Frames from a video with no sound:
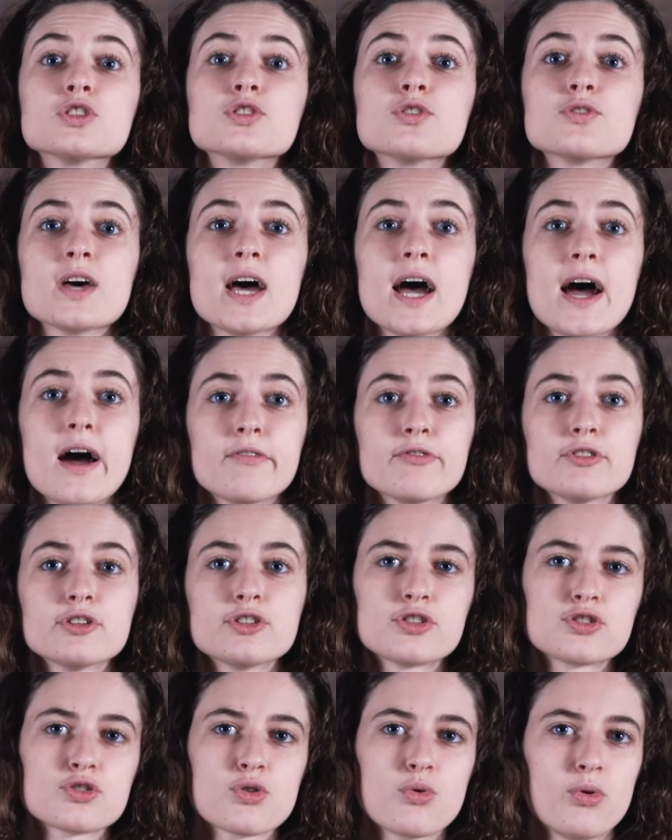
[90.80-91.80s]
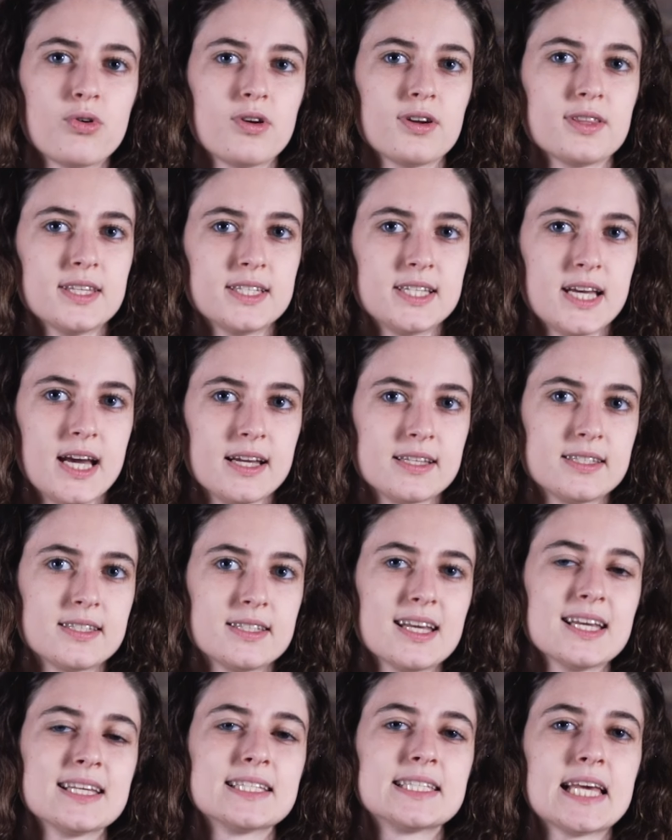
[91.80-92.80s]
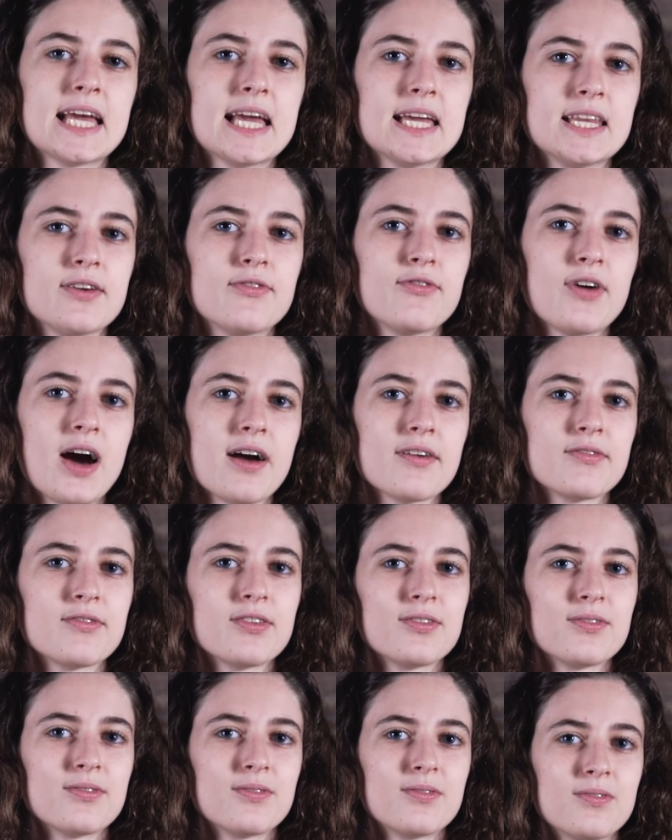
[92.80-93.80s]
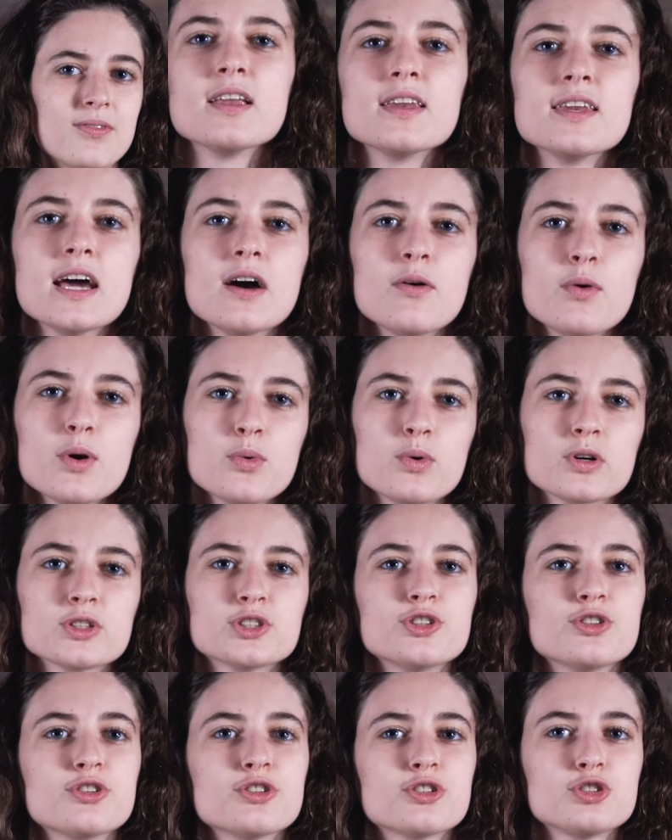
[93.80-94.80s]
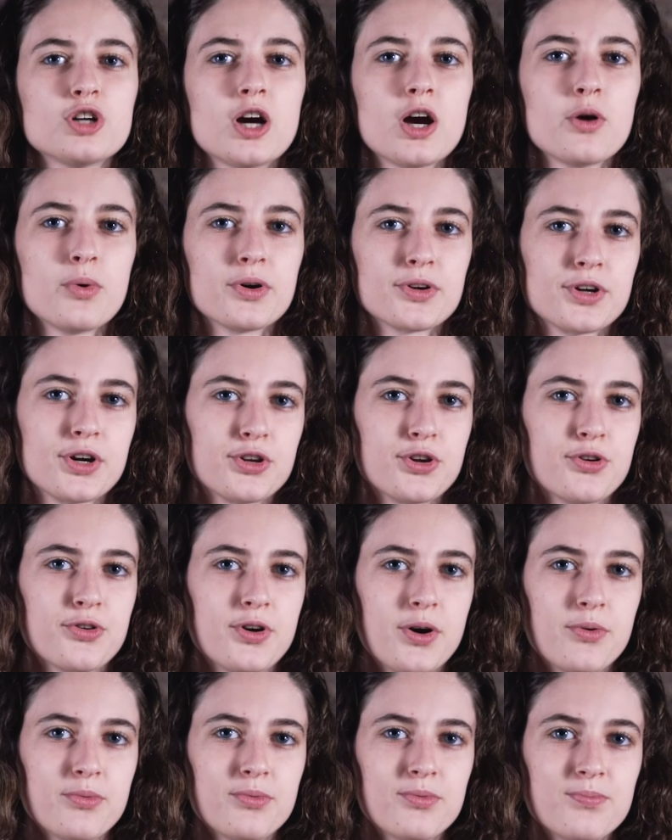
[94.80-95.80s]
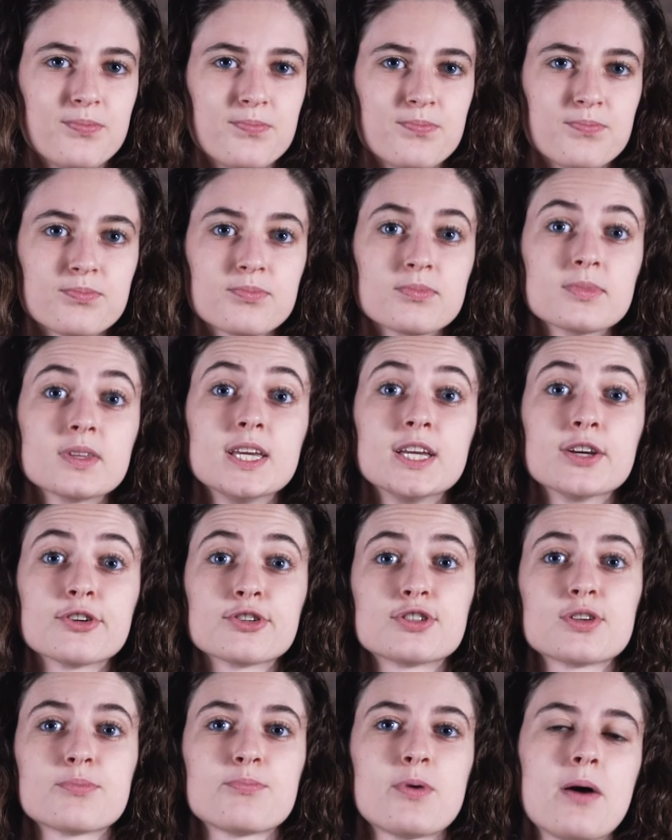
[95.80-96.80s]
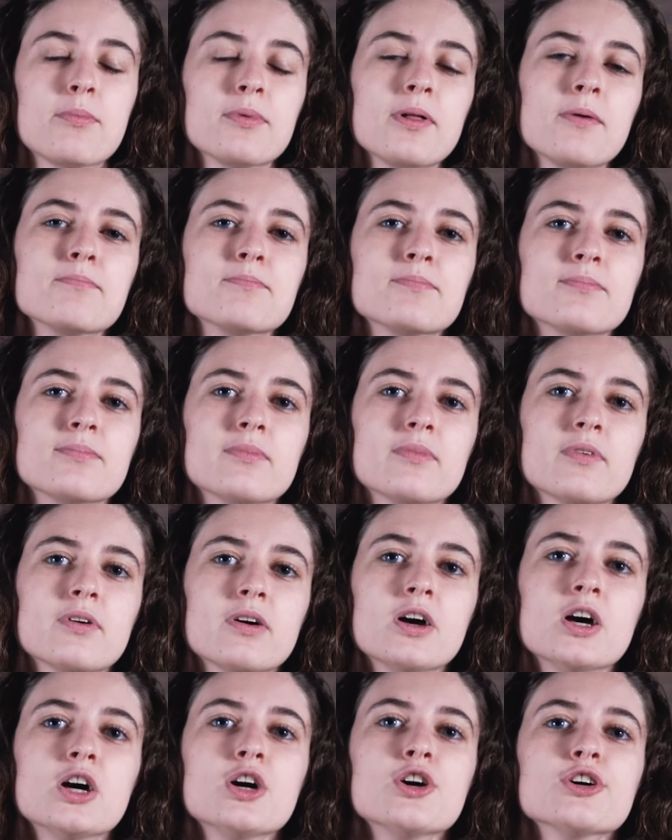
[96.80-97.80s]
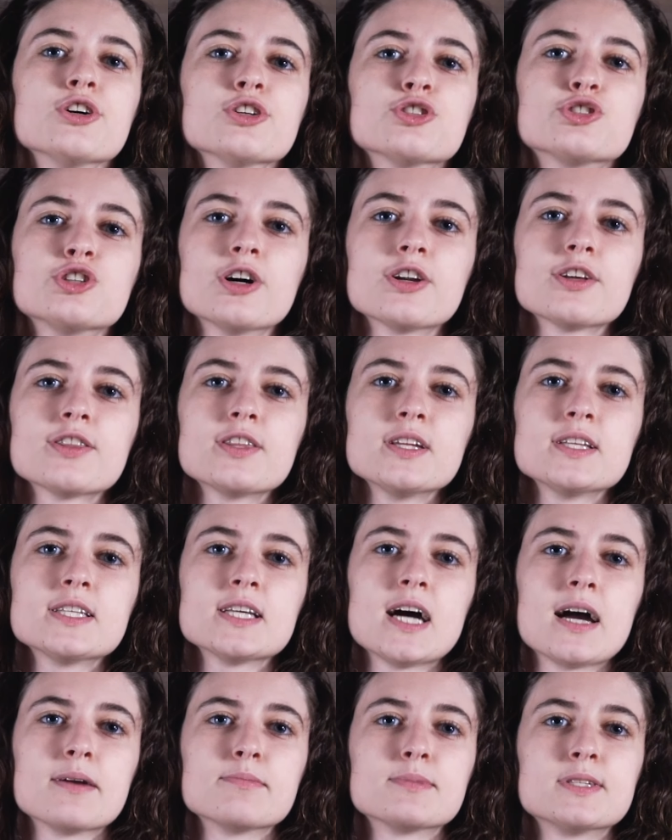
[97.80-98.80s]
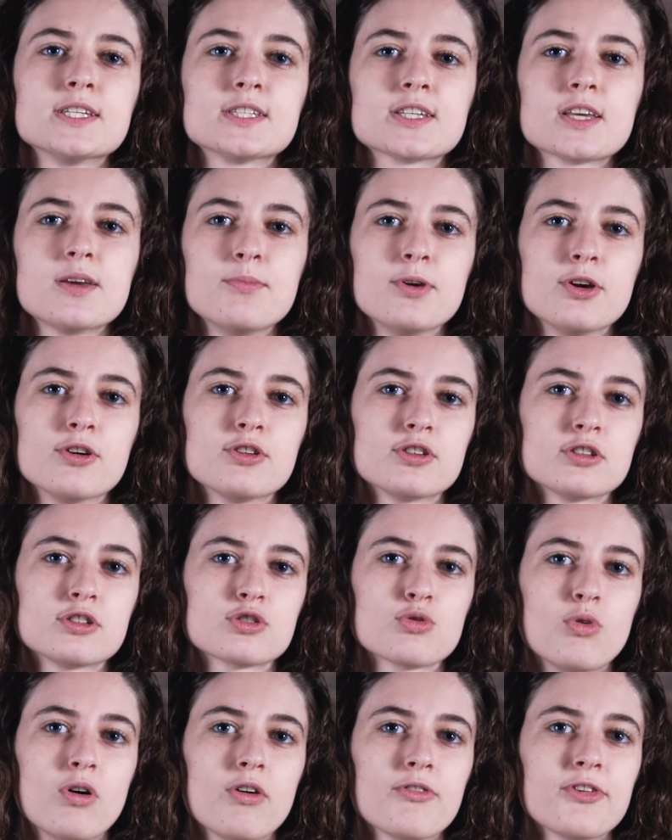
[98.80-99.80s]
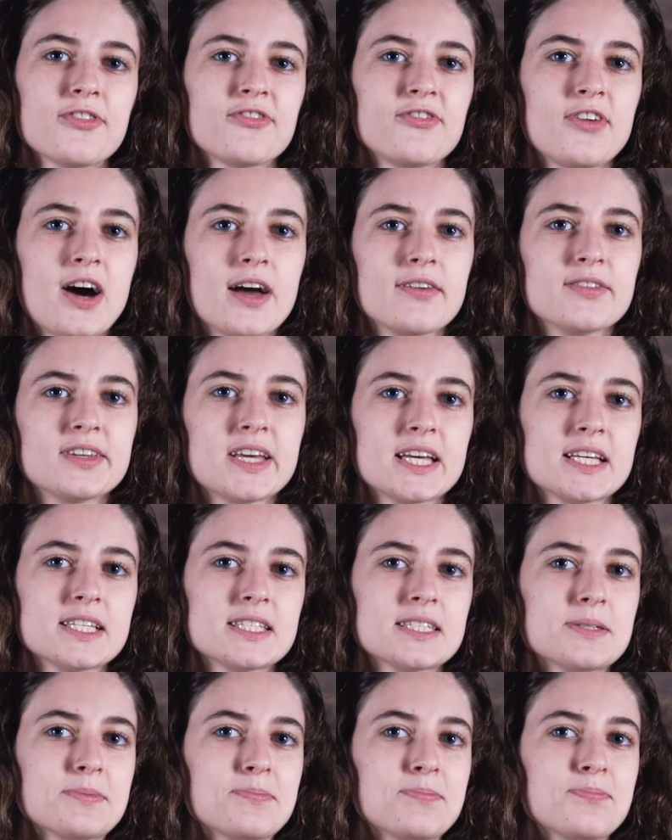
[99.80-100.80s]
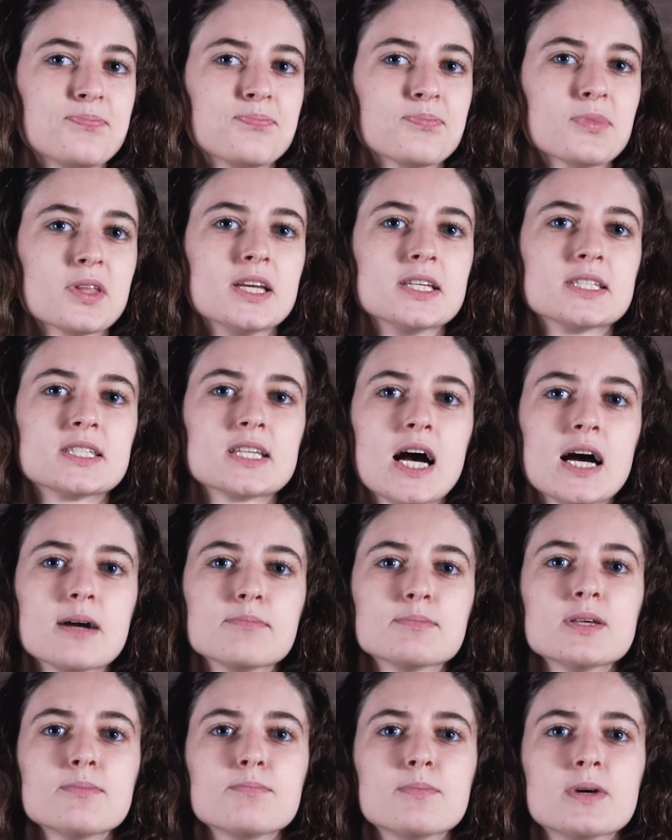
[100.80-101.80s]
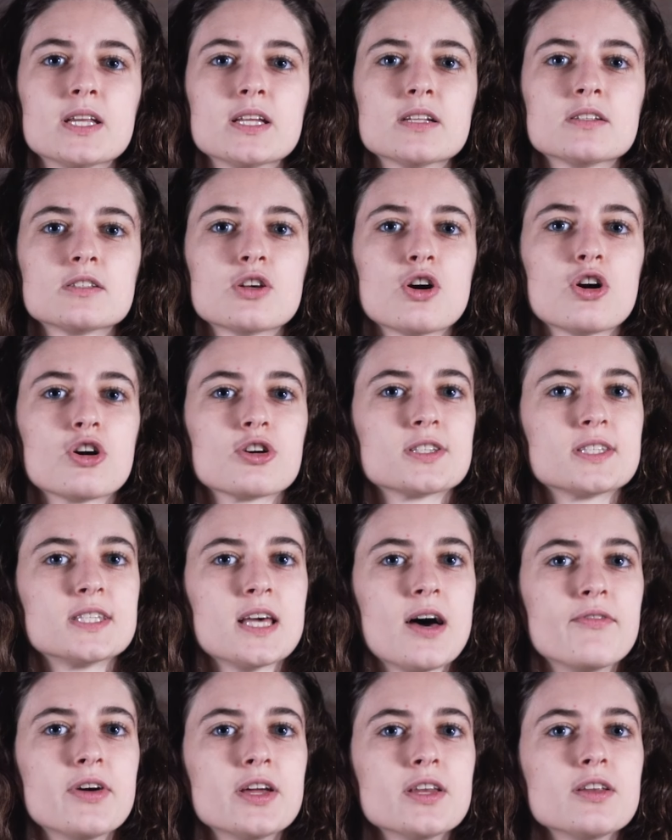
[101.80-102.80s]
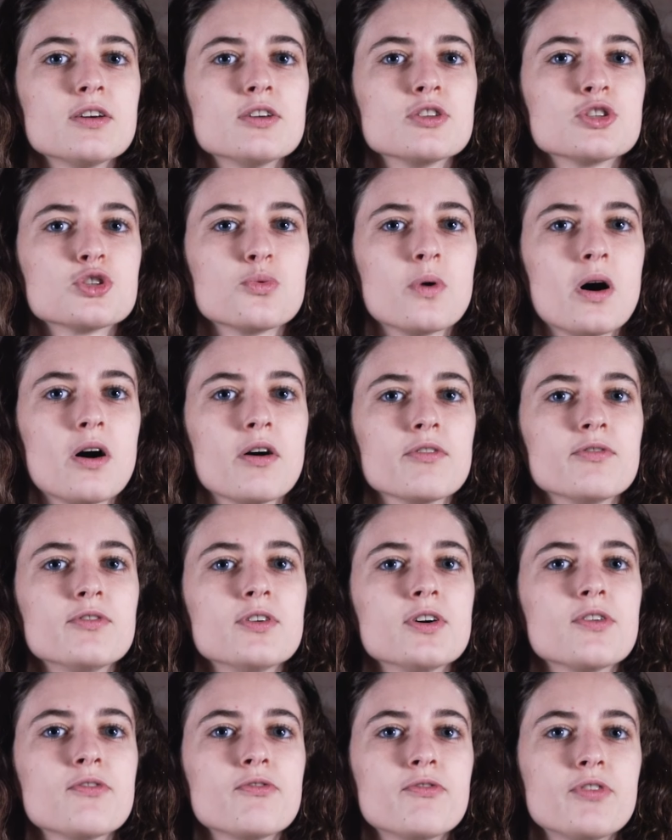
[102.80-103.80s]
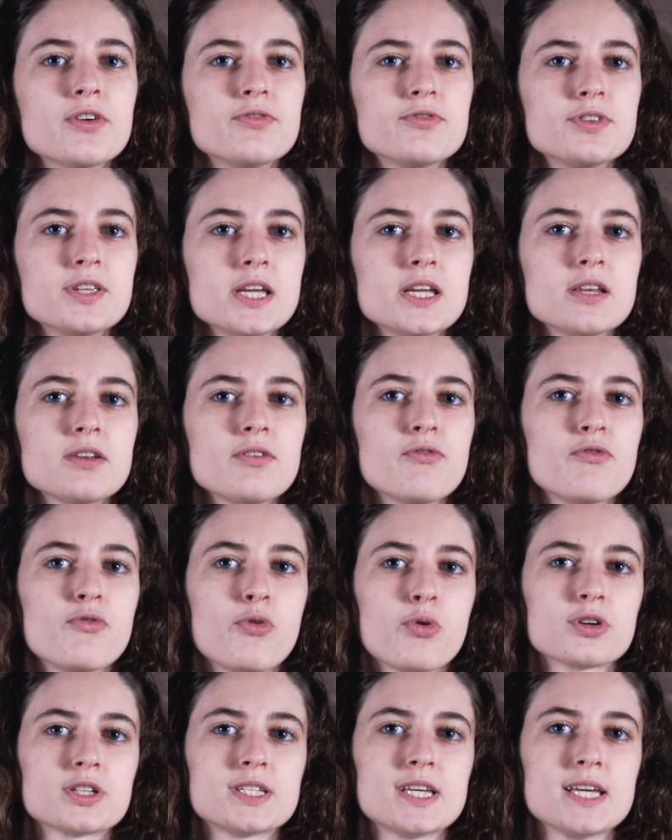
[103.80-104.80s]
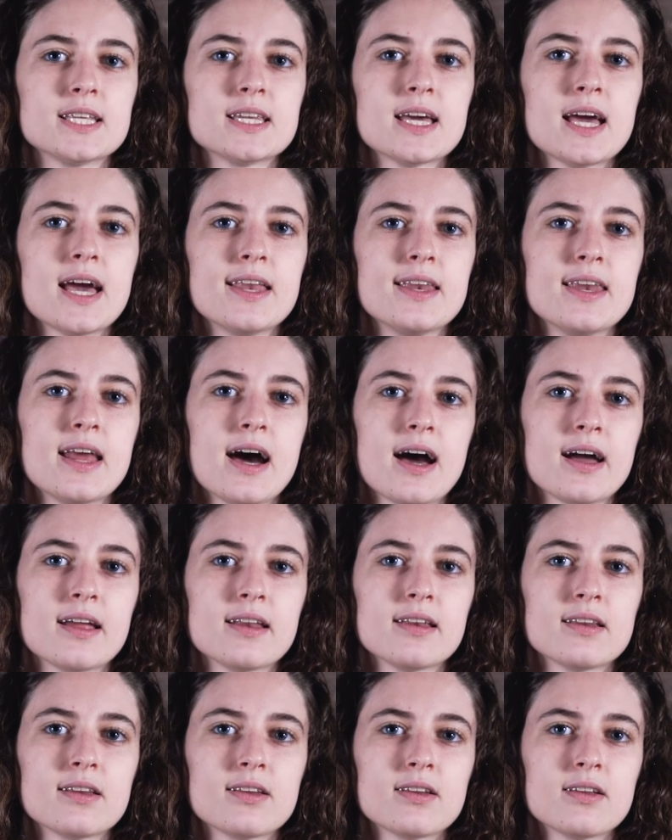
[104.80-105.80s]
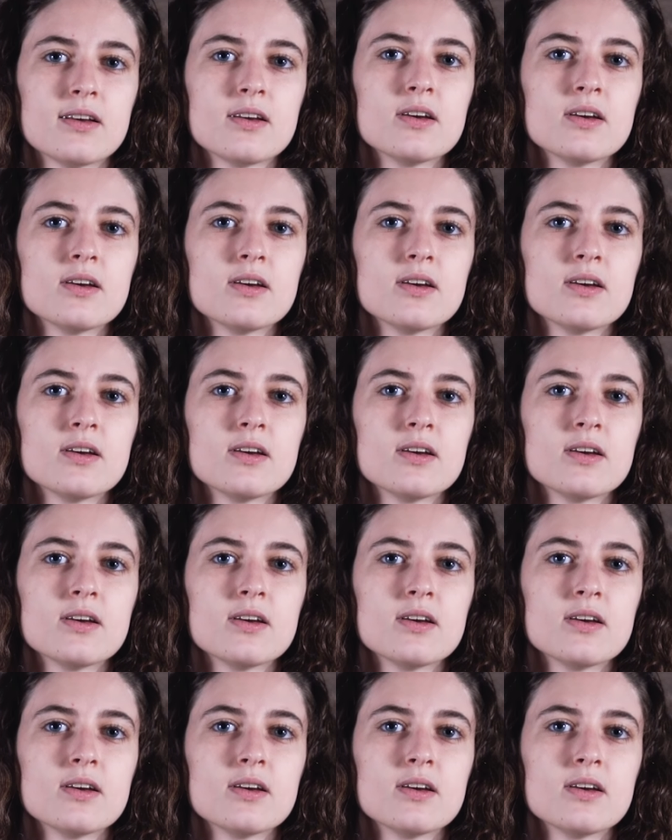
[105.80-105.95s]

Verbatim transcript: So the average score on the test is 85. Now I want you to try one on your own. Here's the problem. Jonathan times his commute to school for five days. His times in minutes are 7, 12, 13, 14, and 9.